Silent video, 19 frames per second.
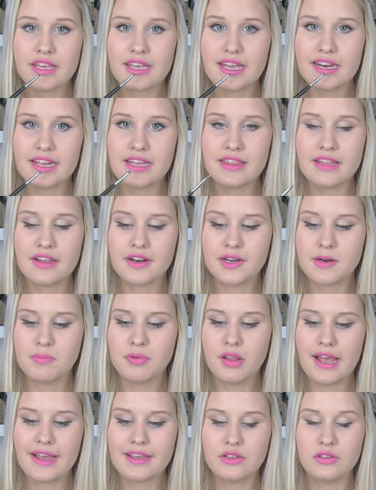get in there and
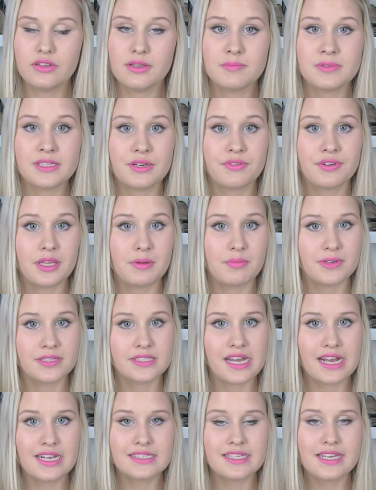apply your lipstick really
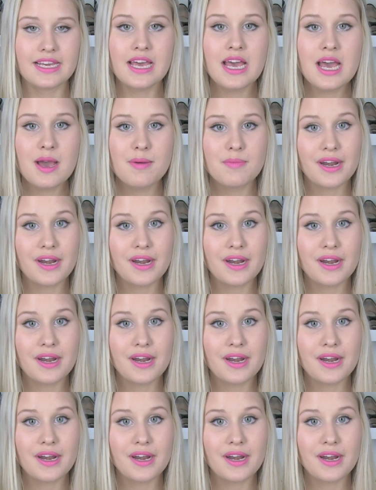precisely.